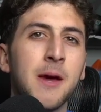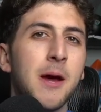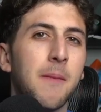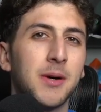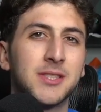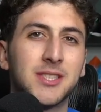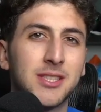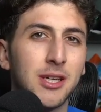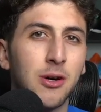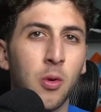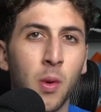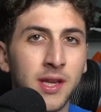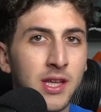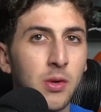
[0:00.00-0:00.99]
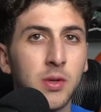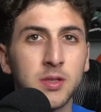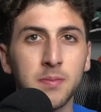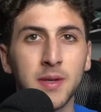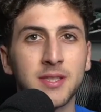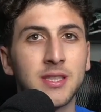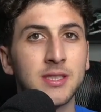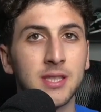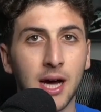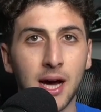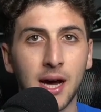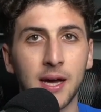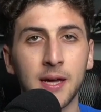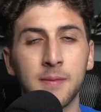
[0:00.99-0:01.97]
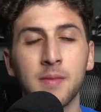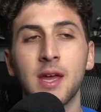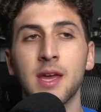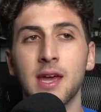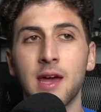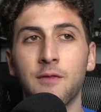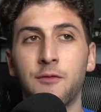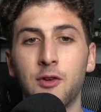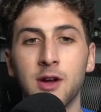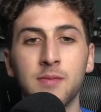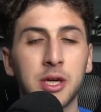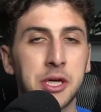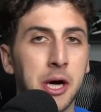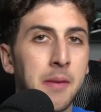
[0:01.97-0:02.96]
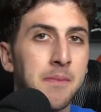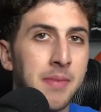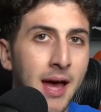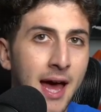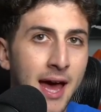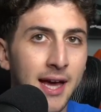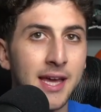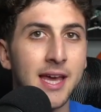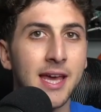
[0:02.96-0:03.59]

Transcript: but still, when he was missing time and for him to come back